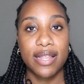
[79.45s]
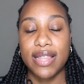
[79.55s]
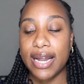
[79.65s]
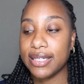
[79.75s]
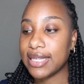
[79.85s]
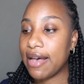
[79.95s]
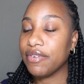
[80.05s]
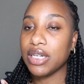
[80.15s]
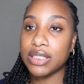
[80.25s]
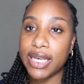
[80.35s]
That is
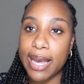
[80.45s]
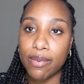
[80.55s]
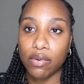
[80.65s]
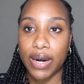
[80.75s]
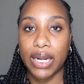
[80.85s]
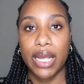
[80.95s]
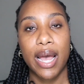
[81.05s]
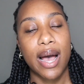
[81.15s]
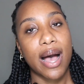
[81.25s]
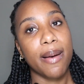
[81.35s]
having a table ready,
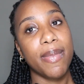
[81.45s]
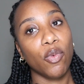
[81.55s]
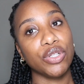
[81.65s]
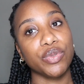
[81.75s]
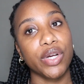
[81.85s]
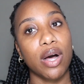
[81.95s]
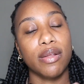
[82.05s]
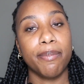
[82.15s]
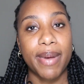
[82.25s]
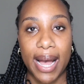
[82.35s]
uh, which we
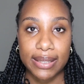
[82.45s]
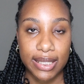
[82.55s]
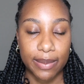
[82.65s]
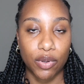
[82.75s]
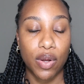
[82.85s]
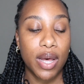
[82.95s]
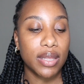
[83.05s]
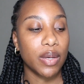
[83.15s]
call a back table.